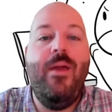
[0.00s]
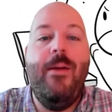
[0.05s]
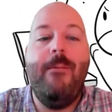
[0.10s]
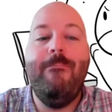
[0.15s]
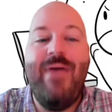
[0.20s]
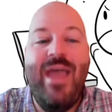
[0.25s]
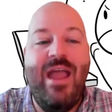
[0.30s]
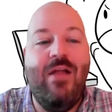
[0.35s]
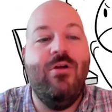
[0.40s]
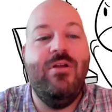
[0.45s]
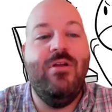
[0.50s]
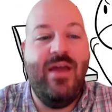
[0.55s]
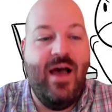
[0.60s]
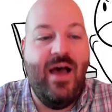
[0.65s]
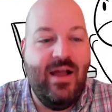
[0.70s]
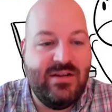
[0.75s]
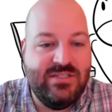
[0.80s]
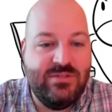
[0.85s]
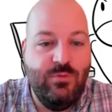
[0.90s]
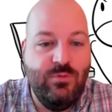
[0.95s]

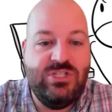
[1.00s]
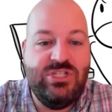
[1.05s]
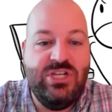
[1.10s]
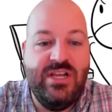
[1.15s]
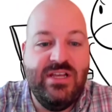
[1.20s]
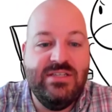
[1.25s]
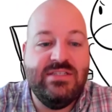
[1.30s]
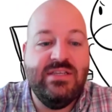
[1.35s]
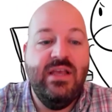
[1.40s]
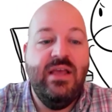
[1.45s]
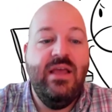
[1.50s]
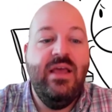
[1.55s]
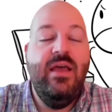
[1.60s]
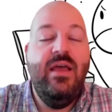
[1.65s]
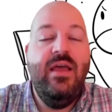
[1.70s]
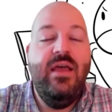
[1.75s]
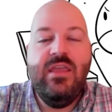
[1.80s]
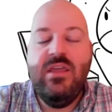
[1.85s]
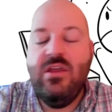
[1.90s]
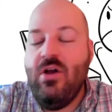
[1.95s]
paradox, which is,
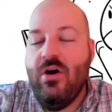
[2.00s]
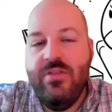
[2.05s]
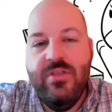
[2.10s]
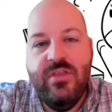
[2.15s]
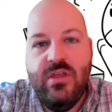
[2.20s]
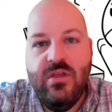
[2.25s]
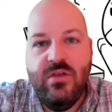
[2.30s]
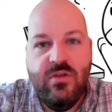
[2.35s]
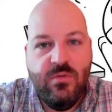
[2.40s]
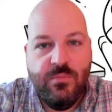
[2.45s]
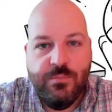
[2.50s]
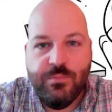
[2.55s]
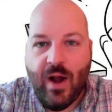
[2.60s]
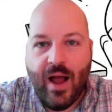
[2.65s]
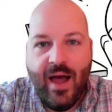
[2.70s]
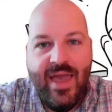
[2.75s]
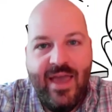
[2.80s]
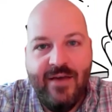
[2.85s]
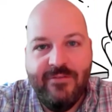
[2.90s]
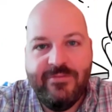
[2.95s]
you
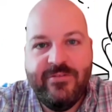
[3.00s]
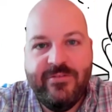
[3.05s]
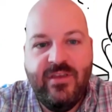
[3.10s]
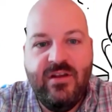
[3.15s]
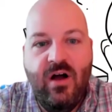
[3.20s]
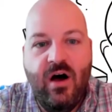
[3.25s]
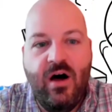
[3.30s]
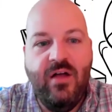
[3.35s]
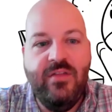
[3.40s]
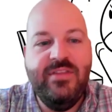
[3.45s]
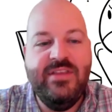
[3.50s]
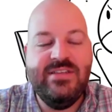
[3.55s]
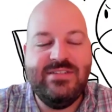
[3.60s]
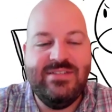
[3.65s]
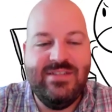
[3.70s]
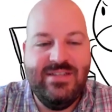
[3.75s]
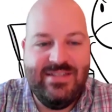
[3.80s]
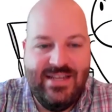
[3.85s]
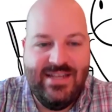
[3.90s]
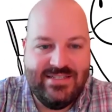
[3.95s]
probably have seen all these
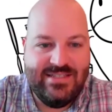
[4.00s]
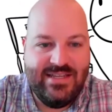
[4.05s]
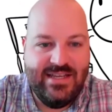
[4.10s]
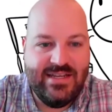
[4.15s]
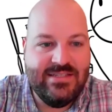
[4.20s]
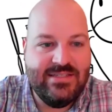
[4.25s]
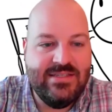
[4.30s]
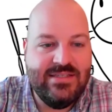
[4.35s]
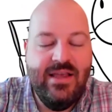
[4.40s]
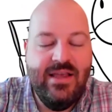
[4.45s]
statistics